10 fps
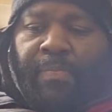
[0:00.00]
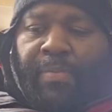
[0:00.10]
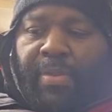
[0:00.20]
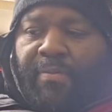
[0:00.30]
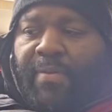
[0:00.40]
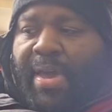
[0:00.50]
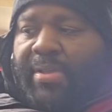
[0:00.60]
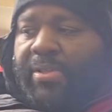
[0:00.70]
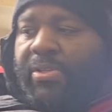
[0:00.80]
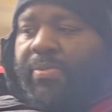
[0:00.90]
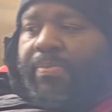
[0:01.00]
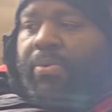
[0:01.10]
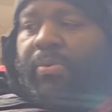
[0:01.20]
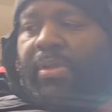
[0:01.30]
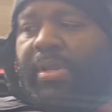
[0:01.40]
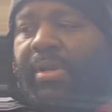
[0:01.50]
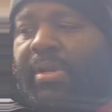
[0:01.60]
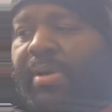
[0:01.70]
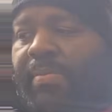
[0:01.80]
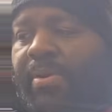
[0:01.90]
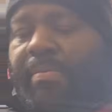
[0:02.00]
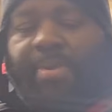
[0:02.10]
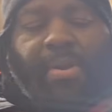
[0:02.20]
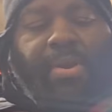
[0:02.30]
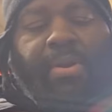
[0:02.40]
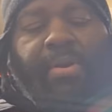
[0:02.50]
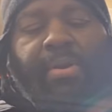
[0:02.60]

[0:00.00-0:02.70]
In fact, the spool didn't come with a bearing.